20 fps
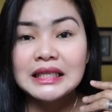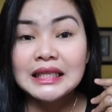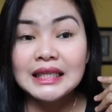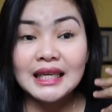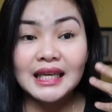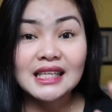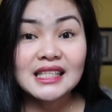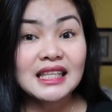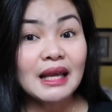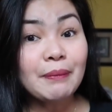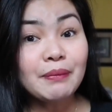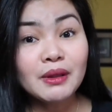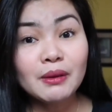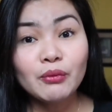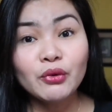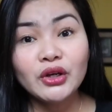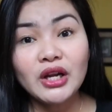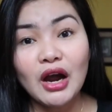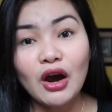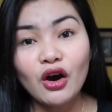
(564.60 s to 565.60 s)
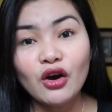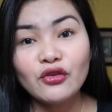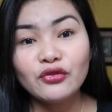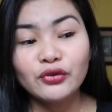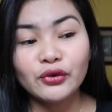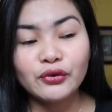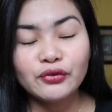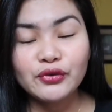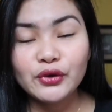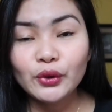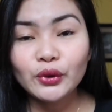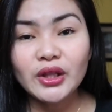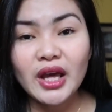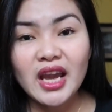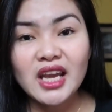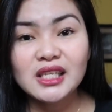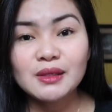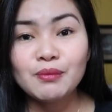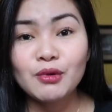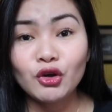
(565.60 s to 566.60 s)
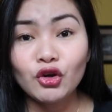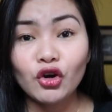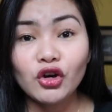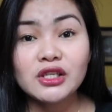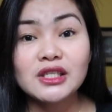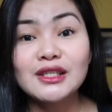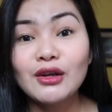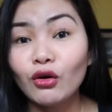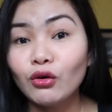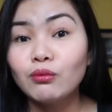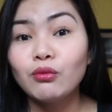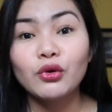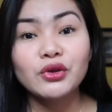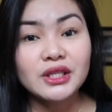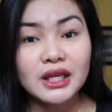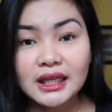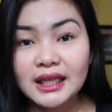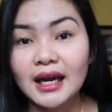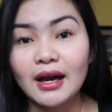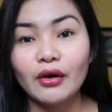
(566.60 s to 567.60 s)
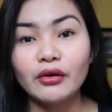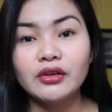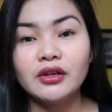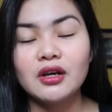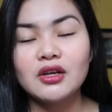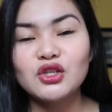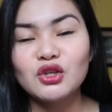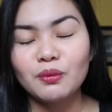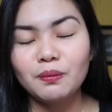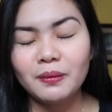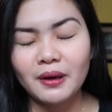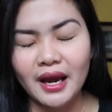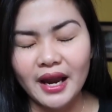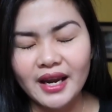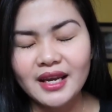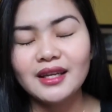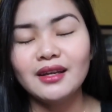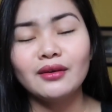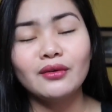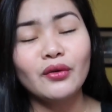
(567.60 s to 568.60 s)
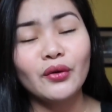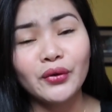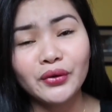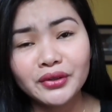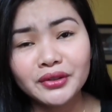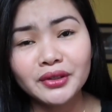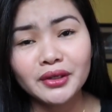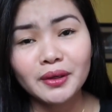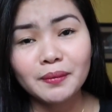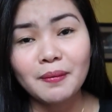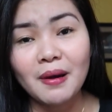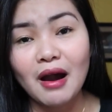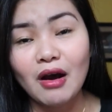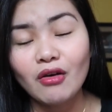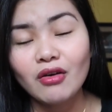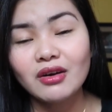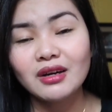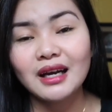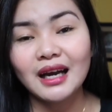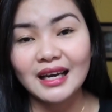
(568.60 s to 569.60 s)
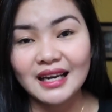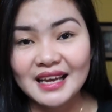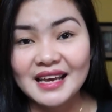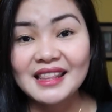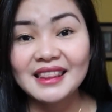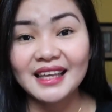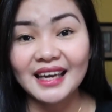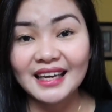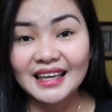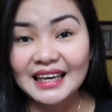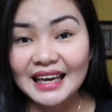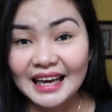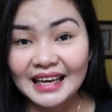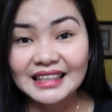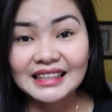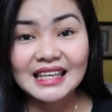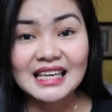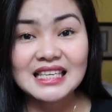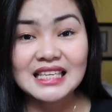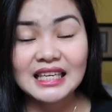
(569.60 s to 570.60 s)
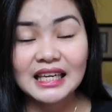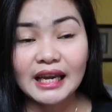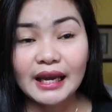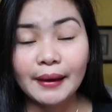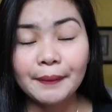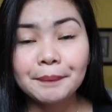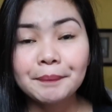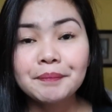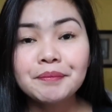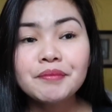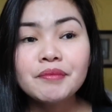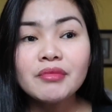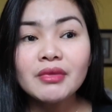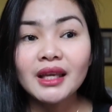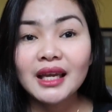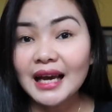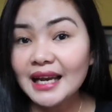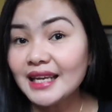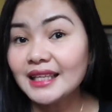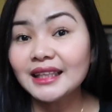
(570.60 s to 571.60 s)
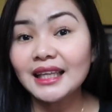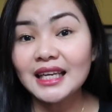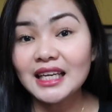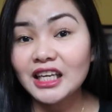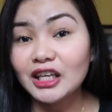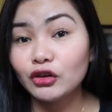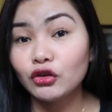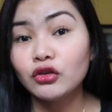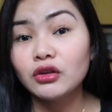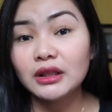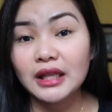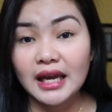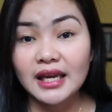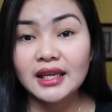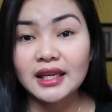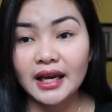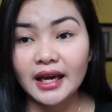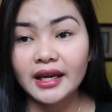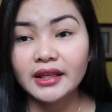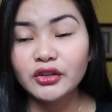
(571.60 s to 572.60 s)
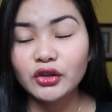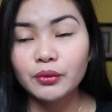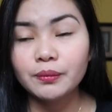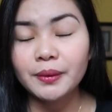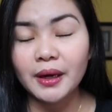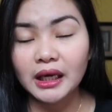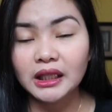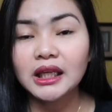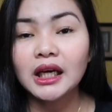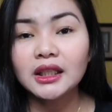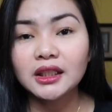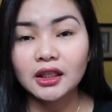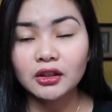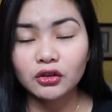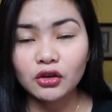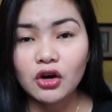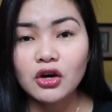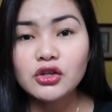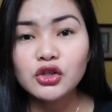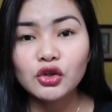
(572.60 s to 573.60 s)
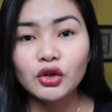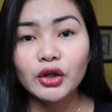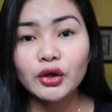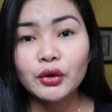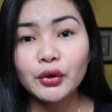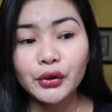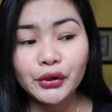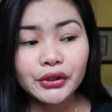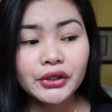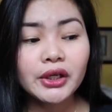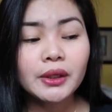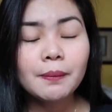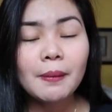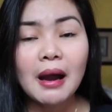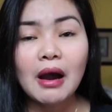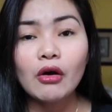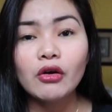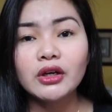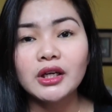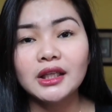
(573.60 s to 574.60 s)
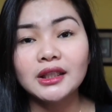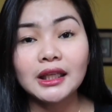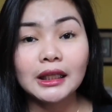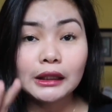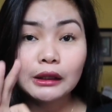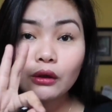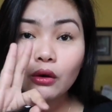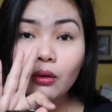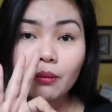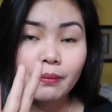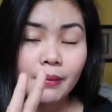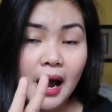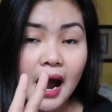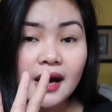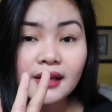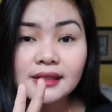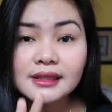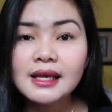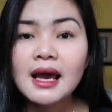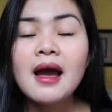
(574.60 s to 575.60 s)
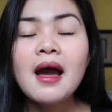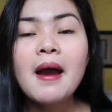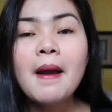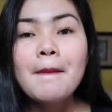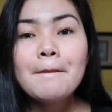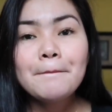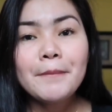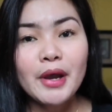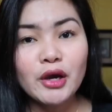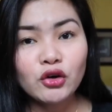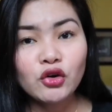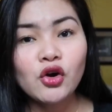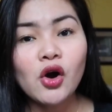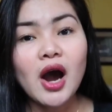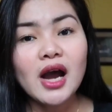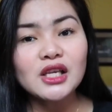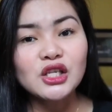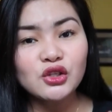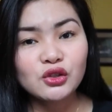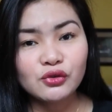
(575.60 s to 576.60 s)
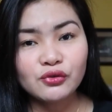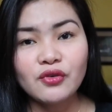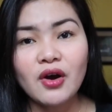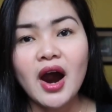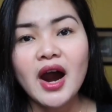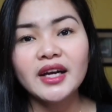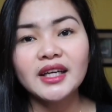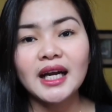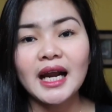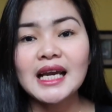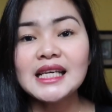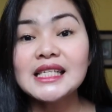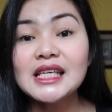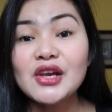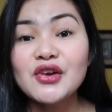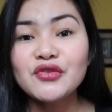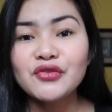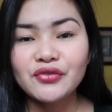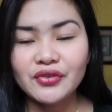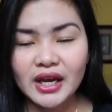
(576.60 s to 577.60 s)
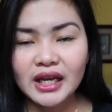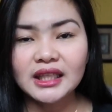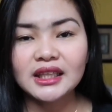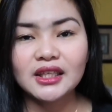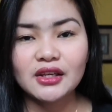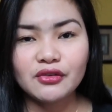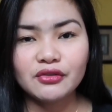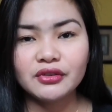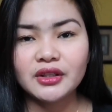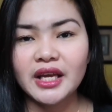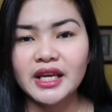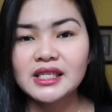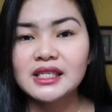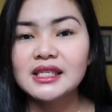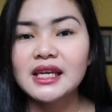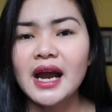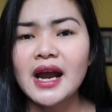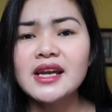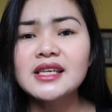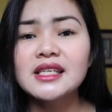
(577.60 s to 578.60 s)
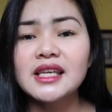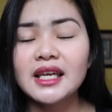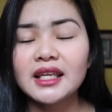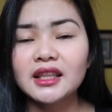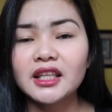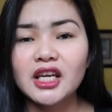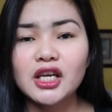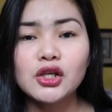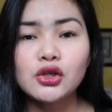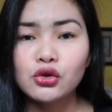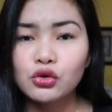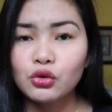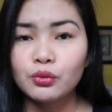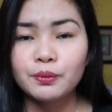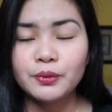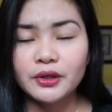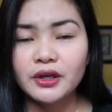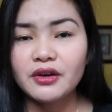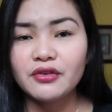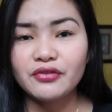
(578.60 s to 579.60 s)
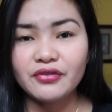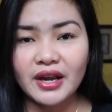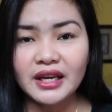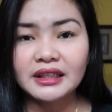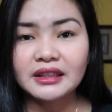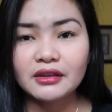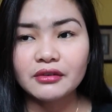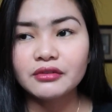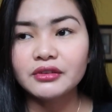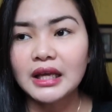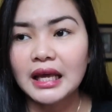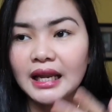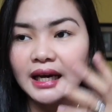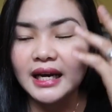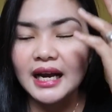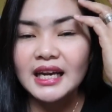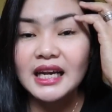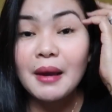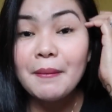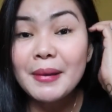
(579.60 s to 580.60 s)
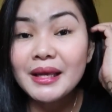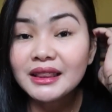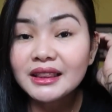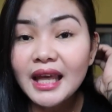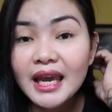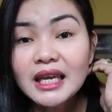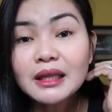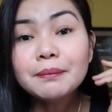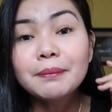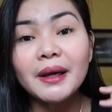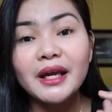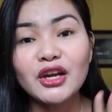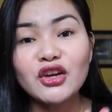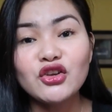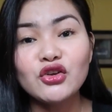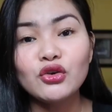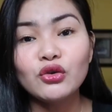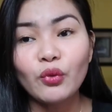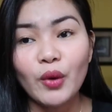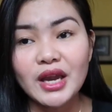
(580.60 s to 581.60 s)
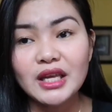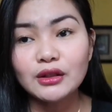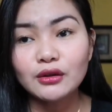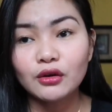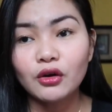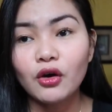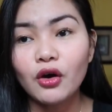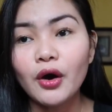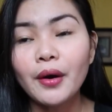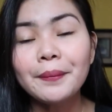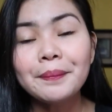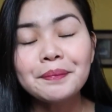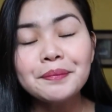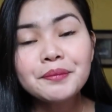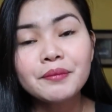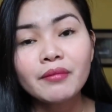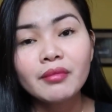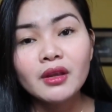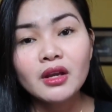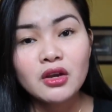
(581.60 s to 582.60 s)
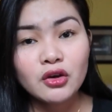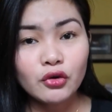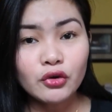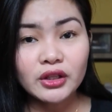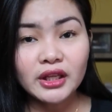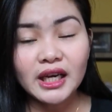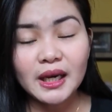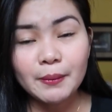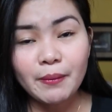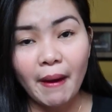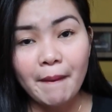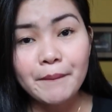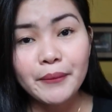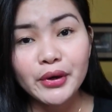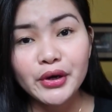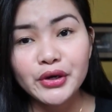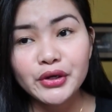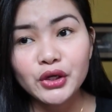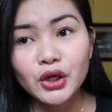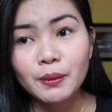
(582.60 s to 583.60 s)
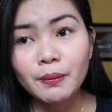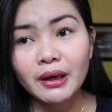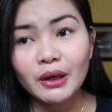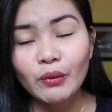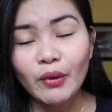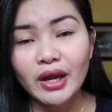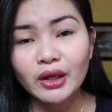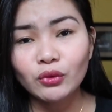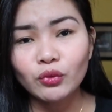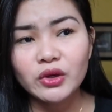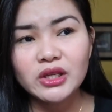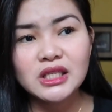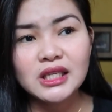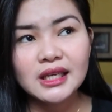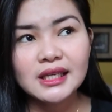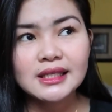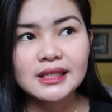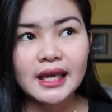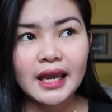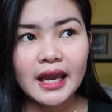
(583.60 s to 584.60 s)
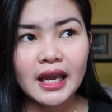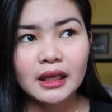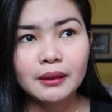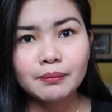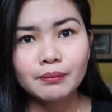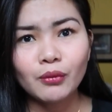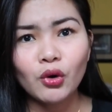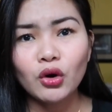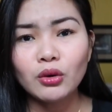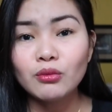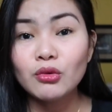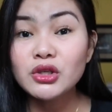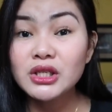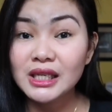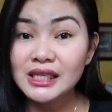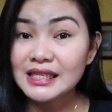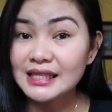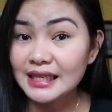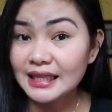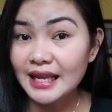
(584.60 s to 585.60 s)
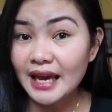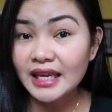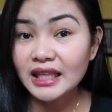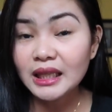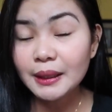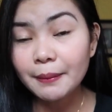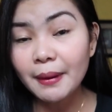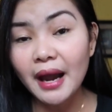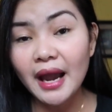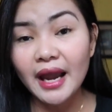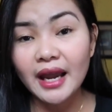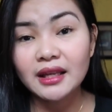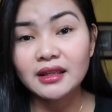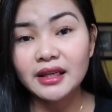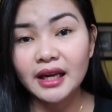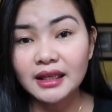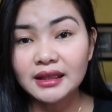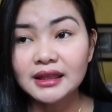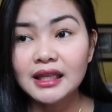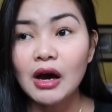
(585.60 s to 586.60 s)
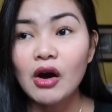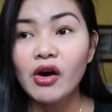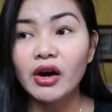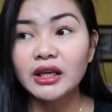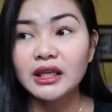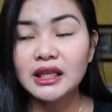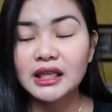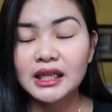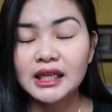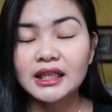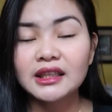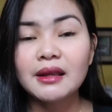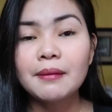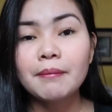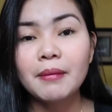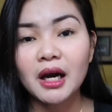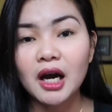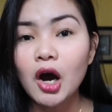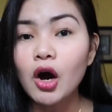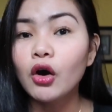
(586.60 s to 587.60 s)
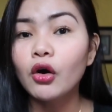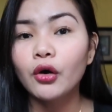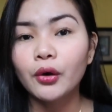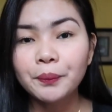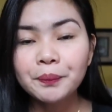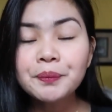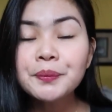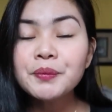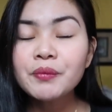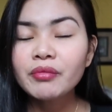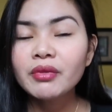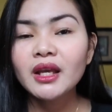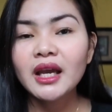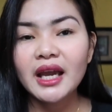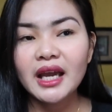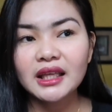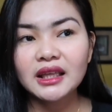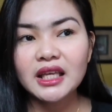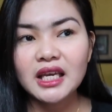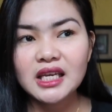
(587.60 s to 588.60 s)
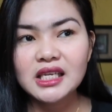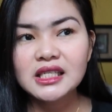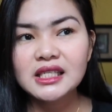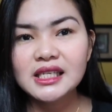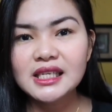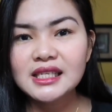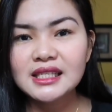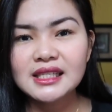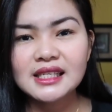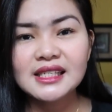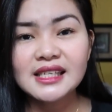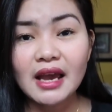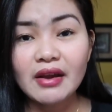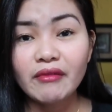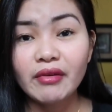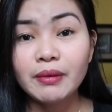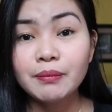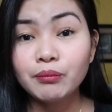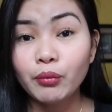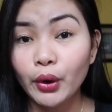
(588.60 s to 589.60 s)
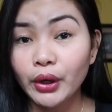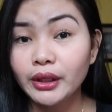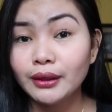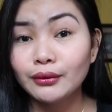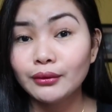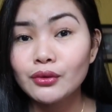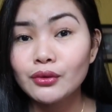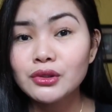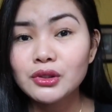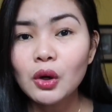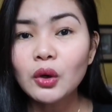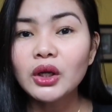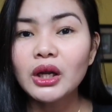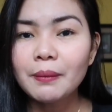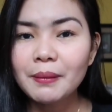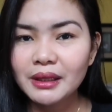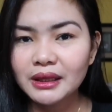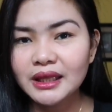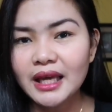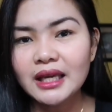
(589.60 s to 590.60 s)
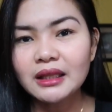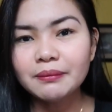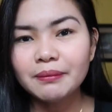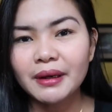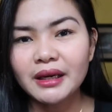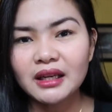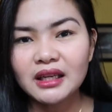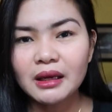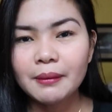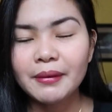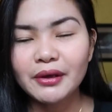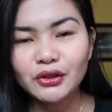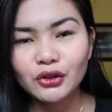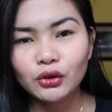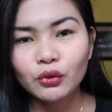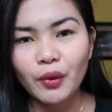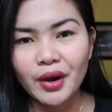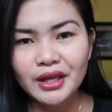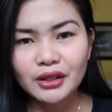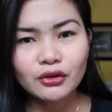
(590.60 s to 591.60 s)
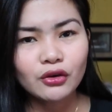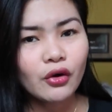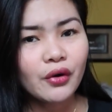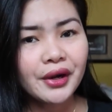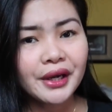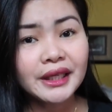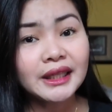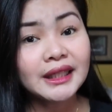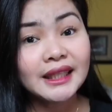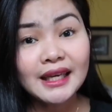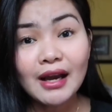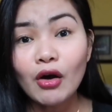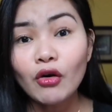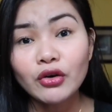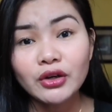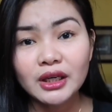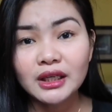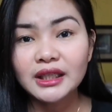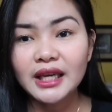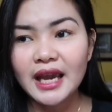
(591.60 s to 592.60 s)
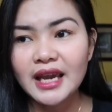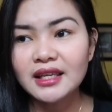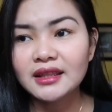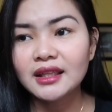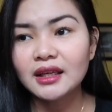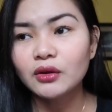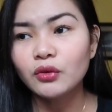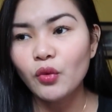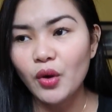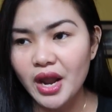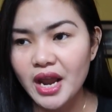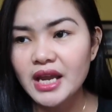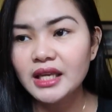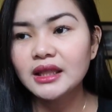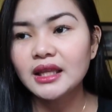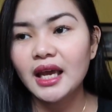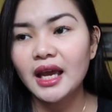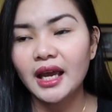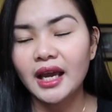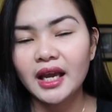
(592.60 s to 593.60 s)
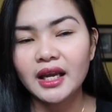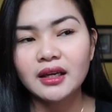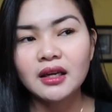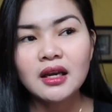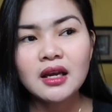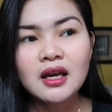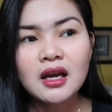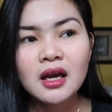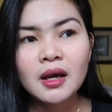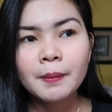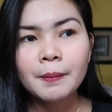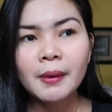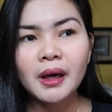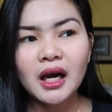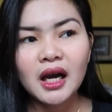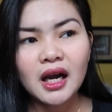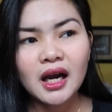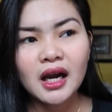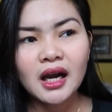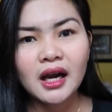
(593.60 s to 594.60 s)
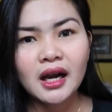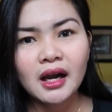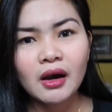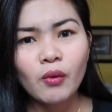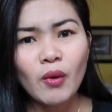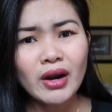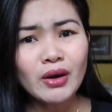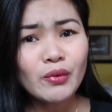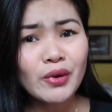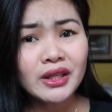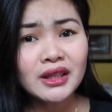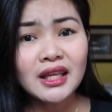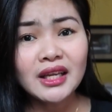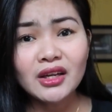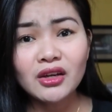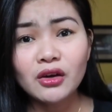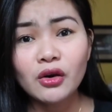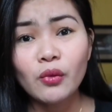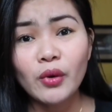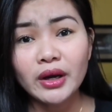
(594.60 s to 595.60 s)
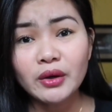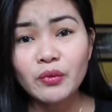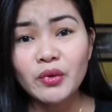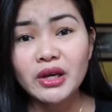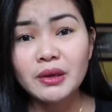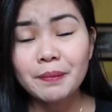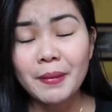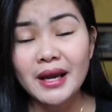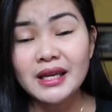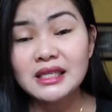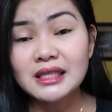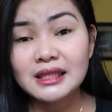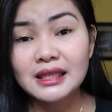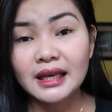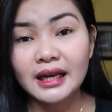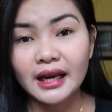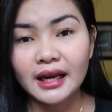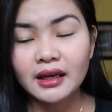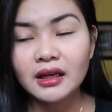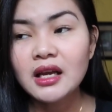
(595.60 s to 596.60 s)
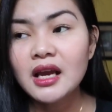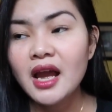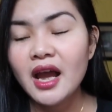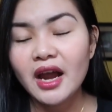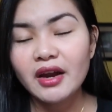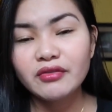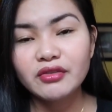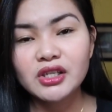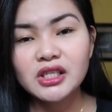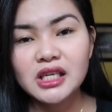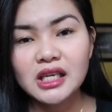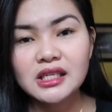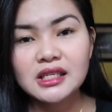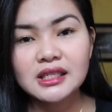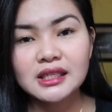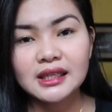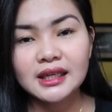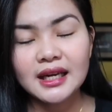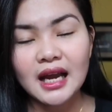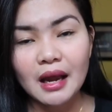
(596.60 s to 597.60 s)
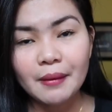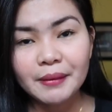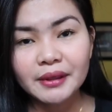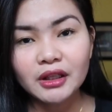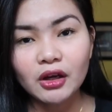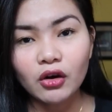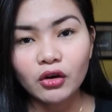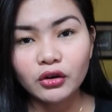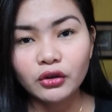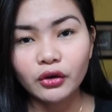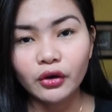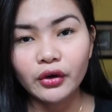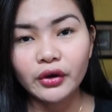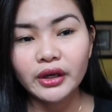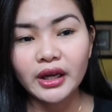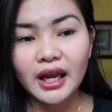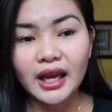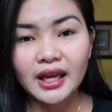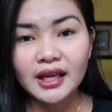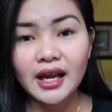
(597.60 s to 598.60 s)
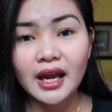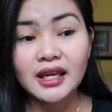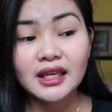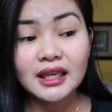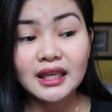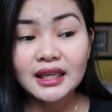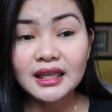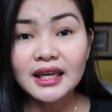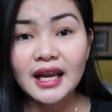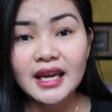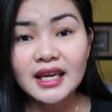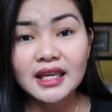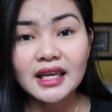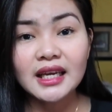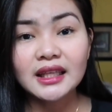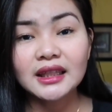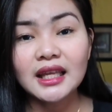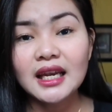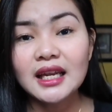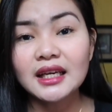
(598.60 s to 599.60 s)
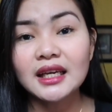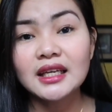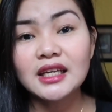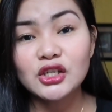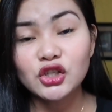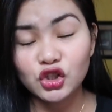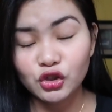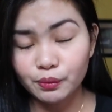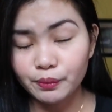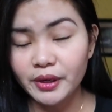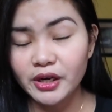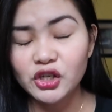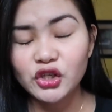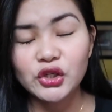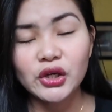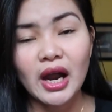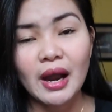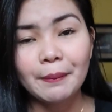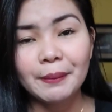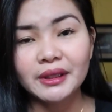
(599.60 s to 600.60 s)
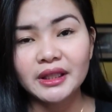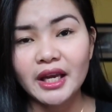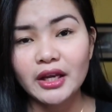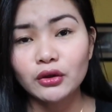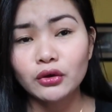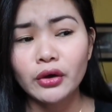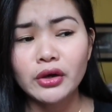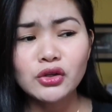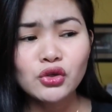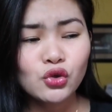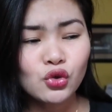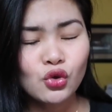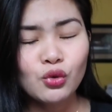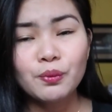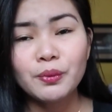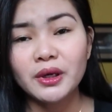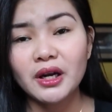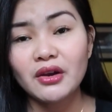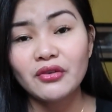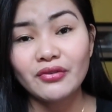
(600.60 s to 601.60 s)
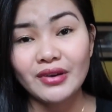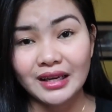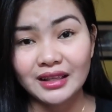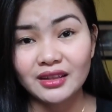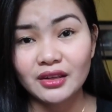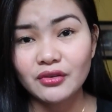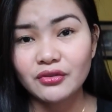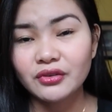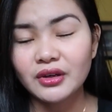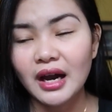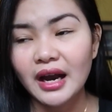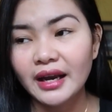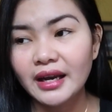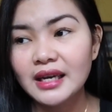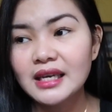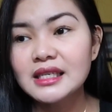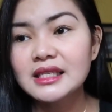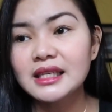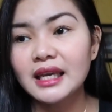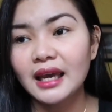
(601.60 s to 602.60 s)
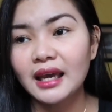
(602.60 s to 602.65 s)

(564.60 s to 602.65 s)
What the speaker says: Nag-stop na muna ako for few days because naubusan na ako ng supply. Nag-order pa ako galing Thailand kasi nga, galing talaga tong Thailand yung product na to. So, nag-order pa ako ng 3 box. Pero as far as effectiveness, guys, it is super effective talaga. Na-maintain pa rin yung weight ko. Kung na-remember nyo, my weight was 68. Almost 69, diba? And right now, kanina nagtimbang ako, it is 67.2. So, na-maintain pa rin naman yung weight ko. Hindi ako nag-gain ng weight. And, mga 1 week na rin, no? 1 week past na rin, ever since na nagamit ako noon. And, I really like it. Talaga na-suppress yung appetite ko. It's super effective, guys.